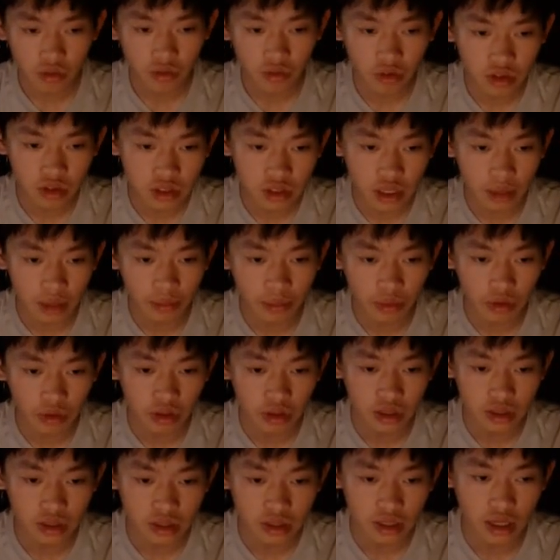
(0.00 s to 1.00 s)
for example
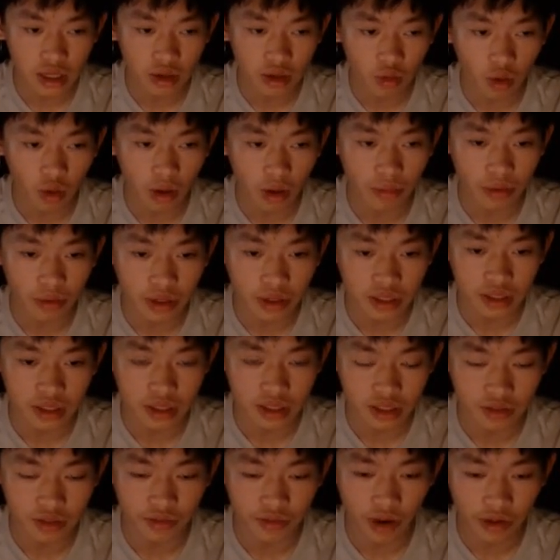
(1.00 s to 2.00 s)
let's say white plays knight
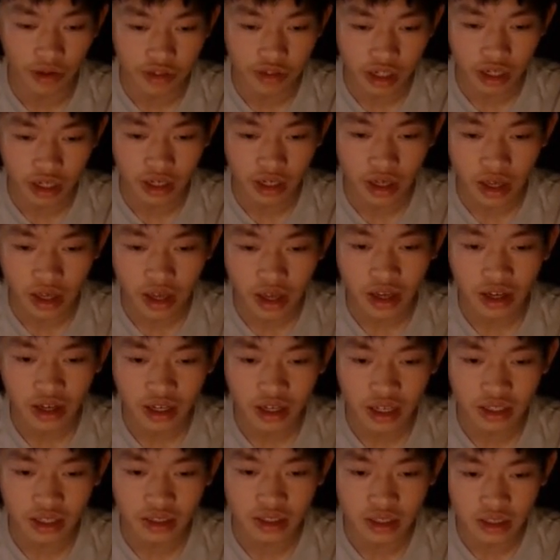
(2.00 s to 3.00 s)
d5 check
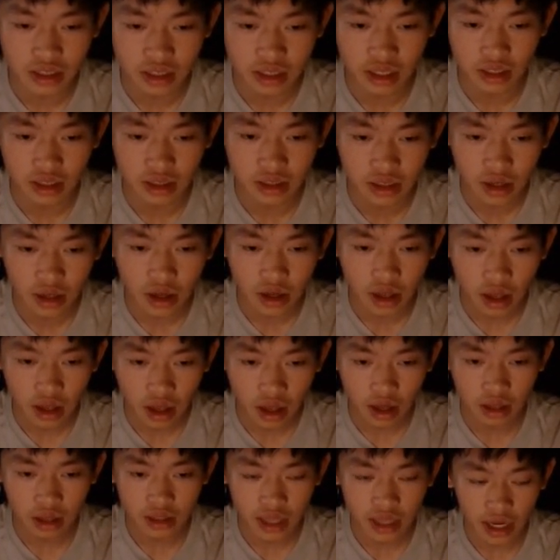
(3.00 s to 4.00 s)
king c6
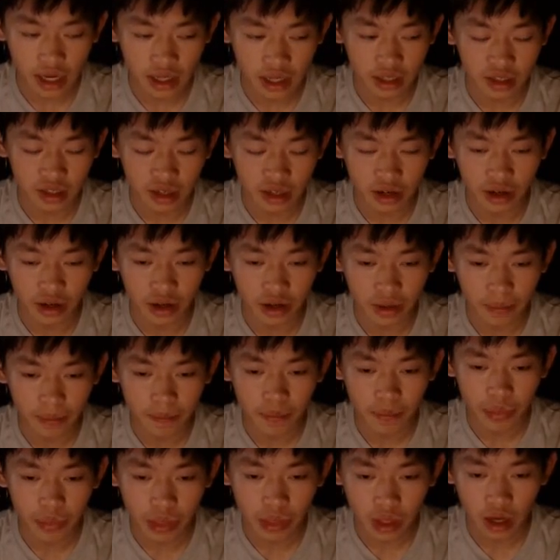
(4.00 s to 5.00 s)
attacking the knight
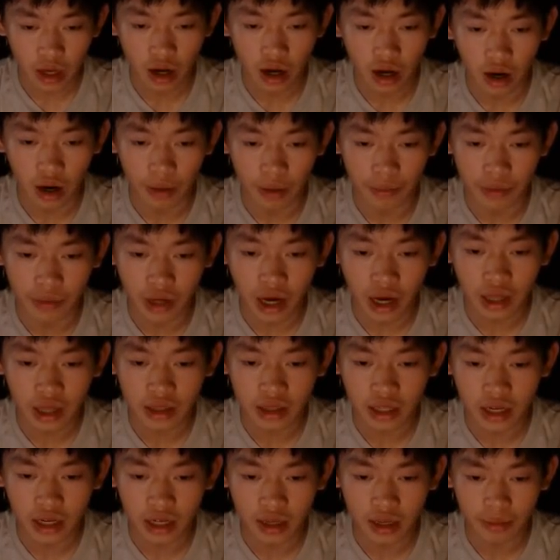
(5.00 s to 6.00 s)
um, not
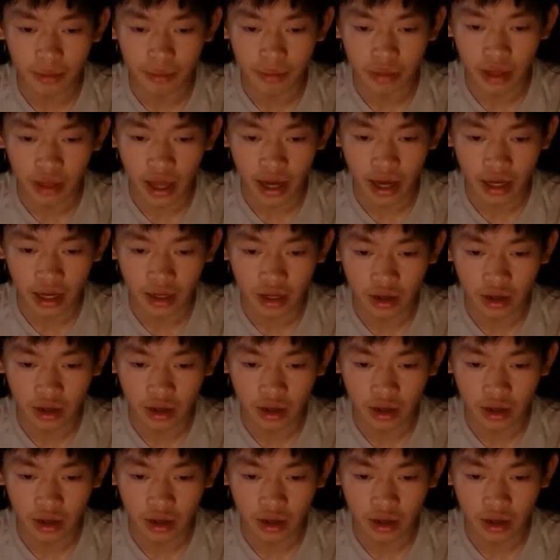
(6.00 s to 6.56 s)
letting black